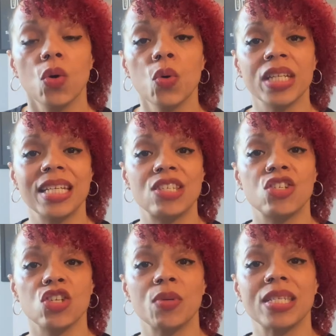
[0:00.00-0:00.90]
All you need to
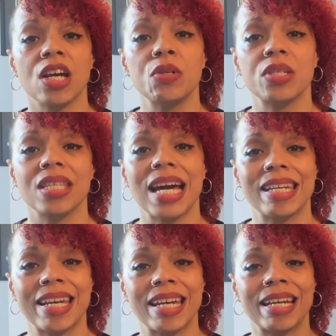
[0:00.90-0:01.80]
do is go to that
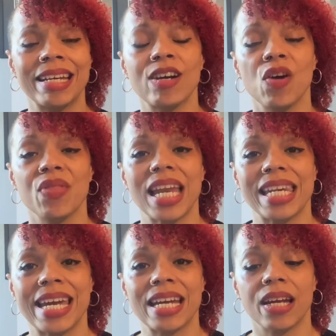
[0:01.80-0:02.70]
link, click on that
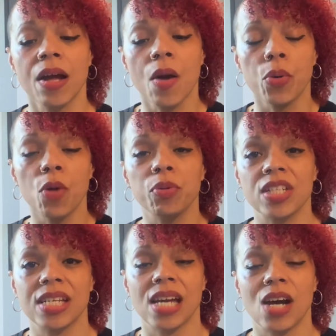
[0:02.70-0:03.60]
link, pop your
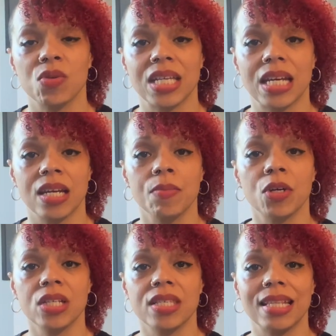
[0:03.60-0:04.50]
details in, and I'm
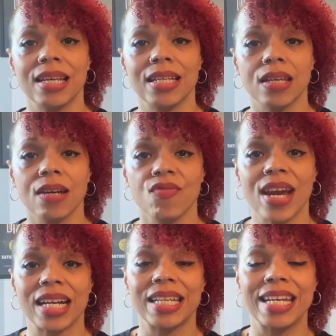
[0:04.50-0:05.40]
going to send that
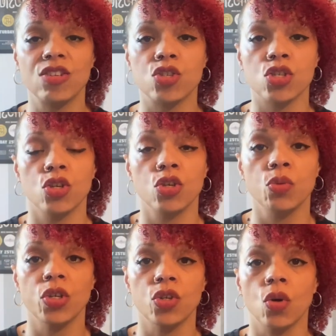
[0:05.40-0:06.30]
directly
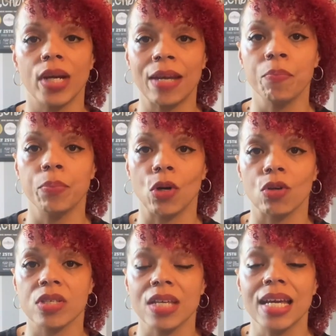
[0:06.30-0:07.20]
to your
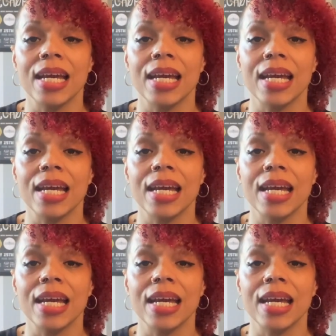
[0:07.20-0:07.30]
inbox.